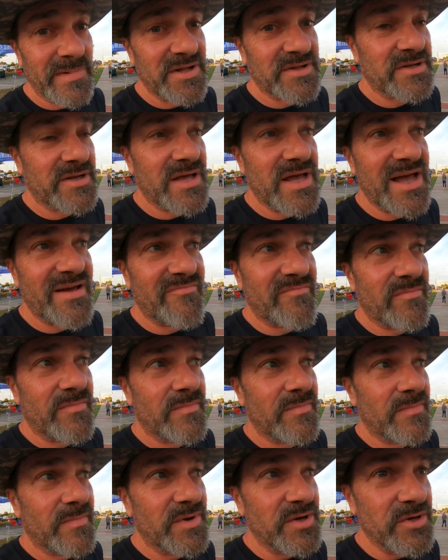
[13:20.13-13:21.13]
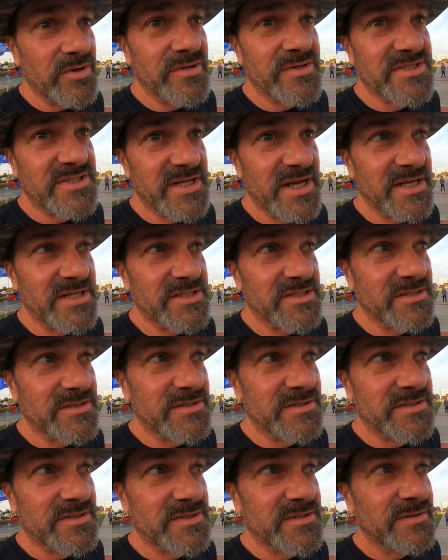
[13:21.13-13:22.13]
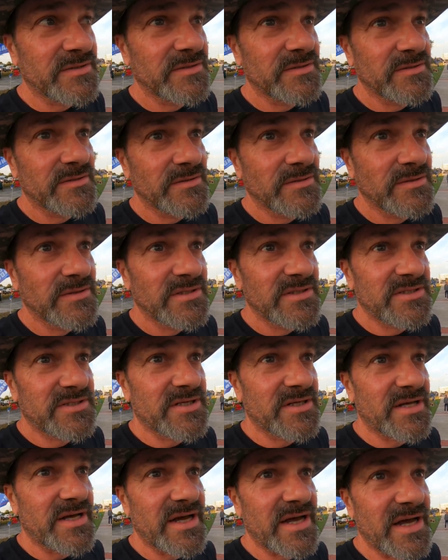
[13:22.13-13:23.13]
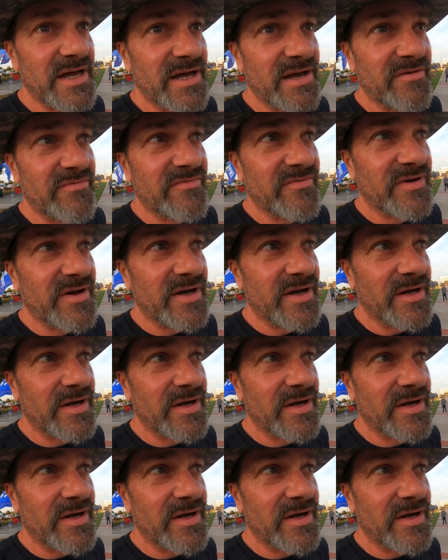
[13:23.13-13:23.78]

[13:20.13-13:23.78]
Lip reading: he's going to have news stations. He's going to have...